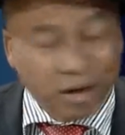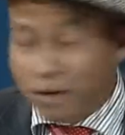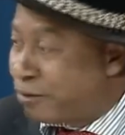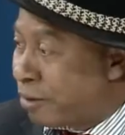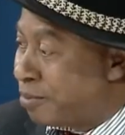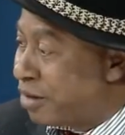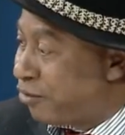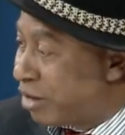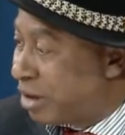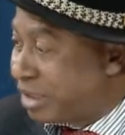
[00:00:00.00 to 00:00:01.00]
From the
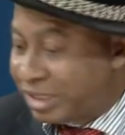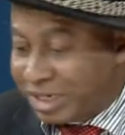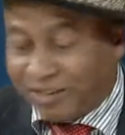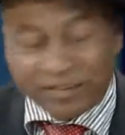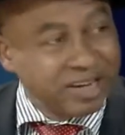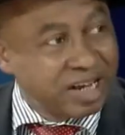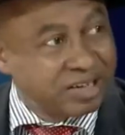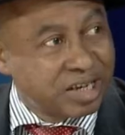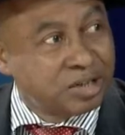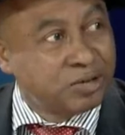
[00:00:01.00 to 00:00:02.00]
figures you have read out
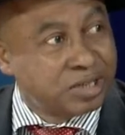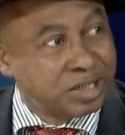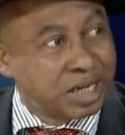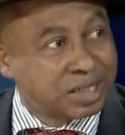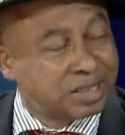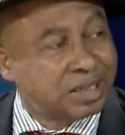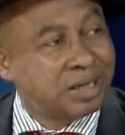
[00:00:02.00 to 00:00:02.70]
here, you see that